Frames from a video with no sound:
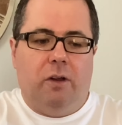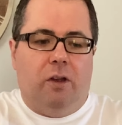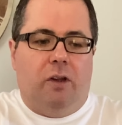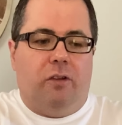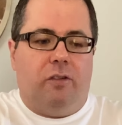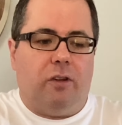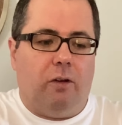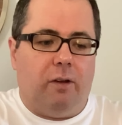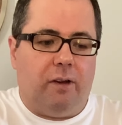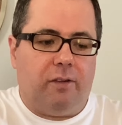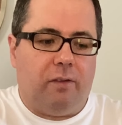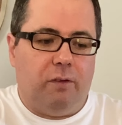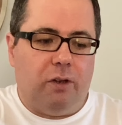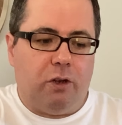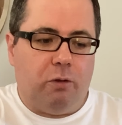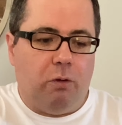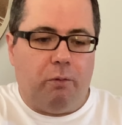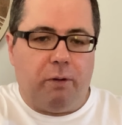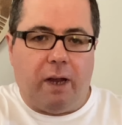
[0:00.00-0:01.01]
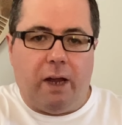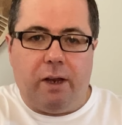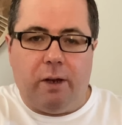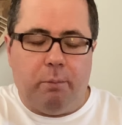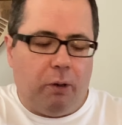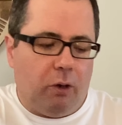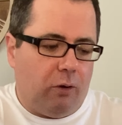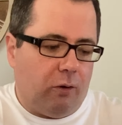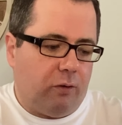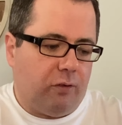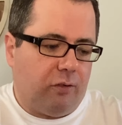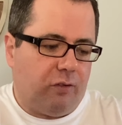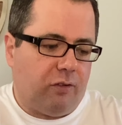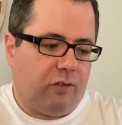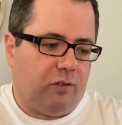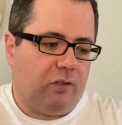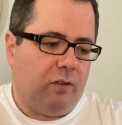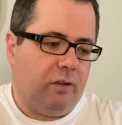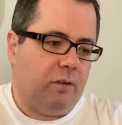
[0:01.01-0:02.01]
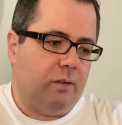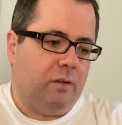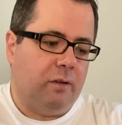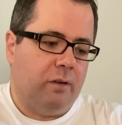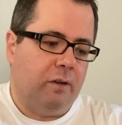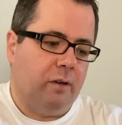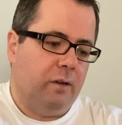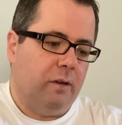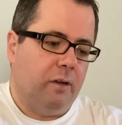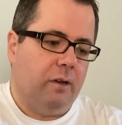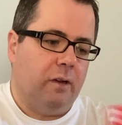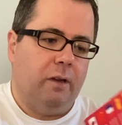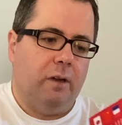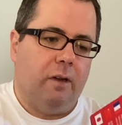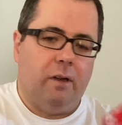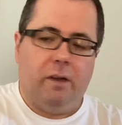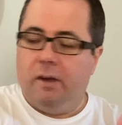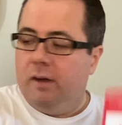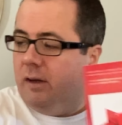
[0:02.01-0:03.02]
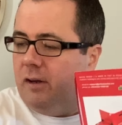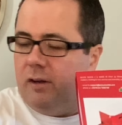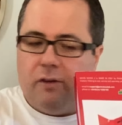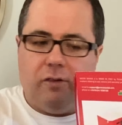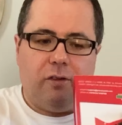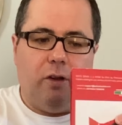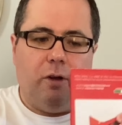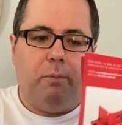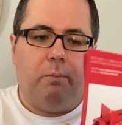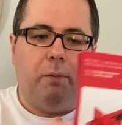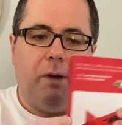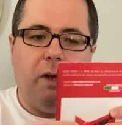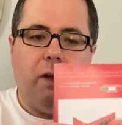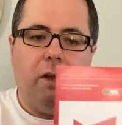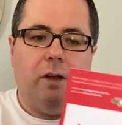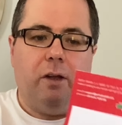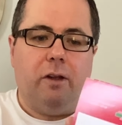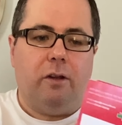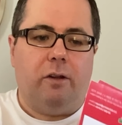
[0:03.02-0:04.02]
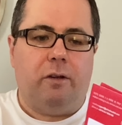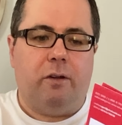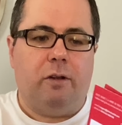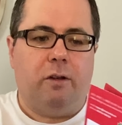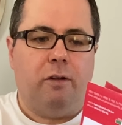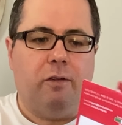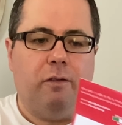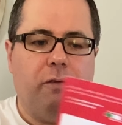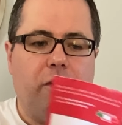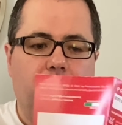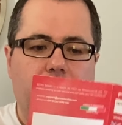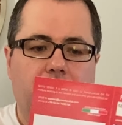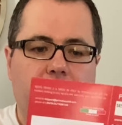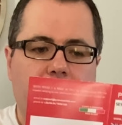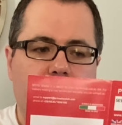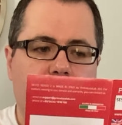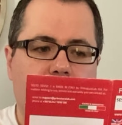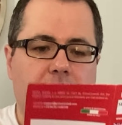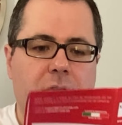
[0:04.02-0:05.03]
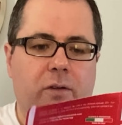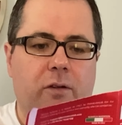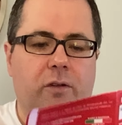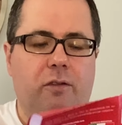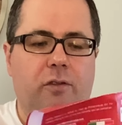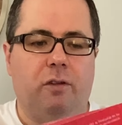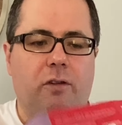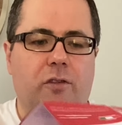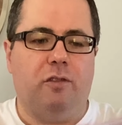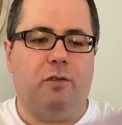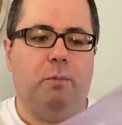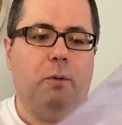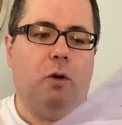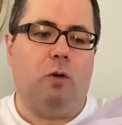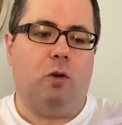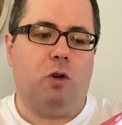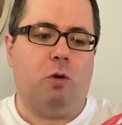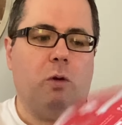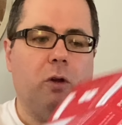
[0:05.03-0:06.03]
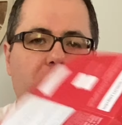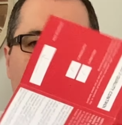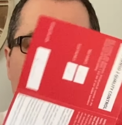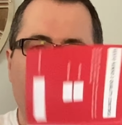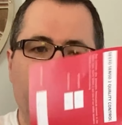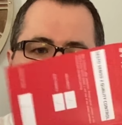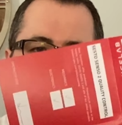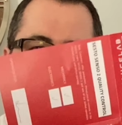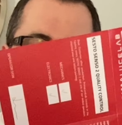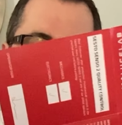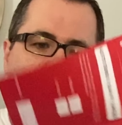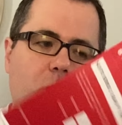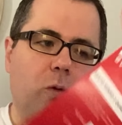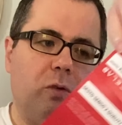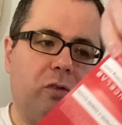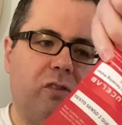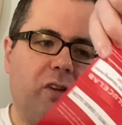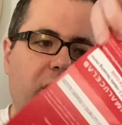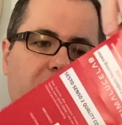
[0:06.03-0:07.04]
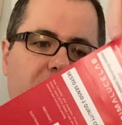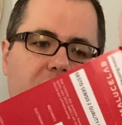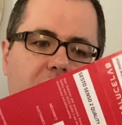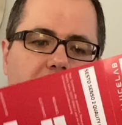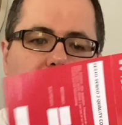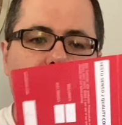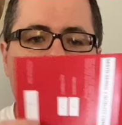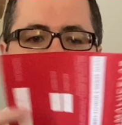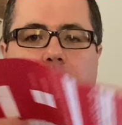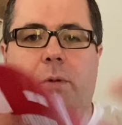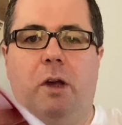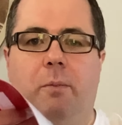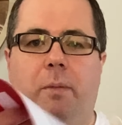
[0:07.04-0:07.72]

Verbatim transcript: So let's have a look at what we get in the box. Some uh, very small quality control ticked and a little bit